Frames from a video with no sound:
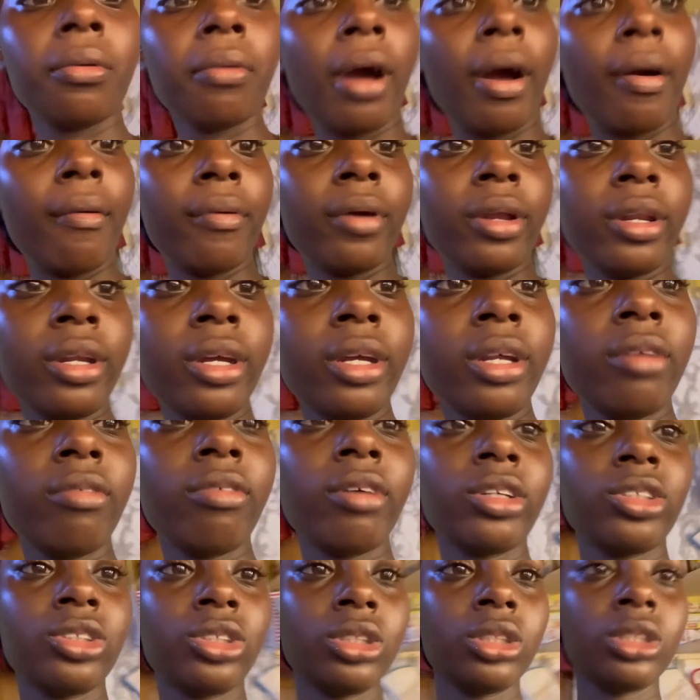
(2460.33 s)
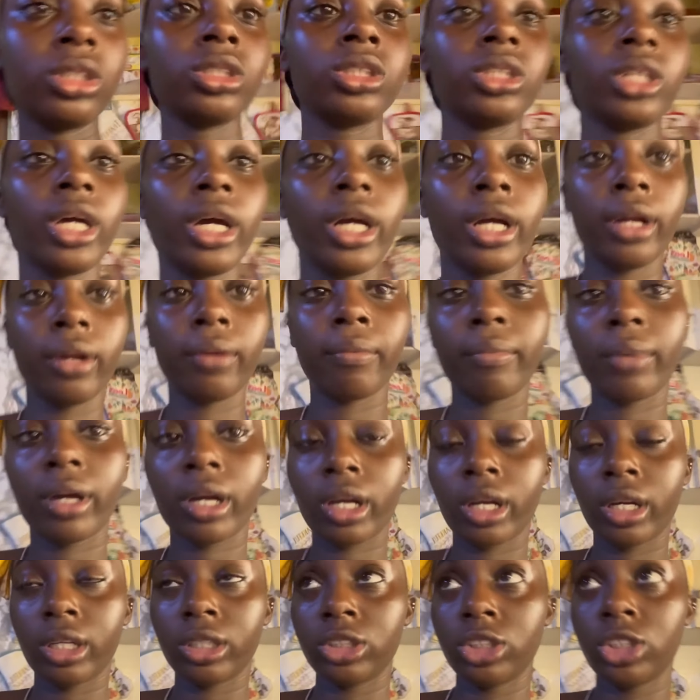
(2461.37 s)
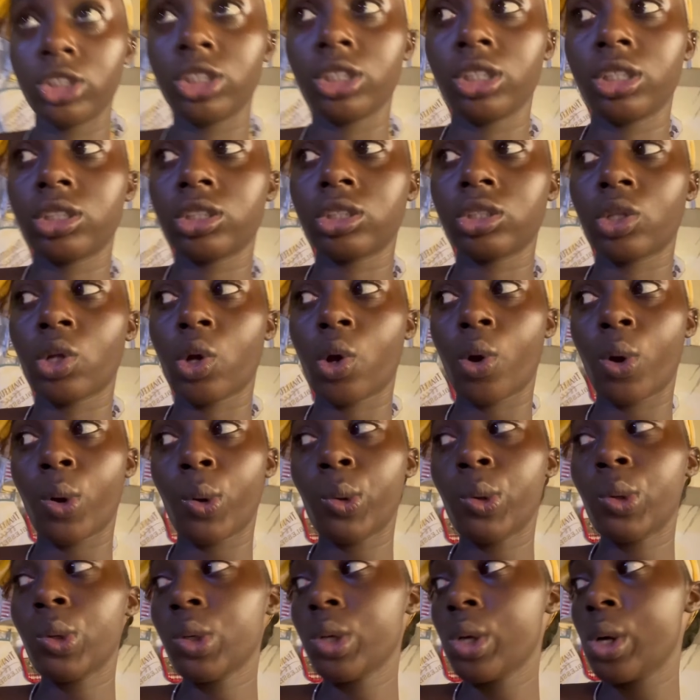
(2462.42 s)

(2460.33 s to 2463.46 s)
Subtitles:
I wonder if I should start the mac and cheese now.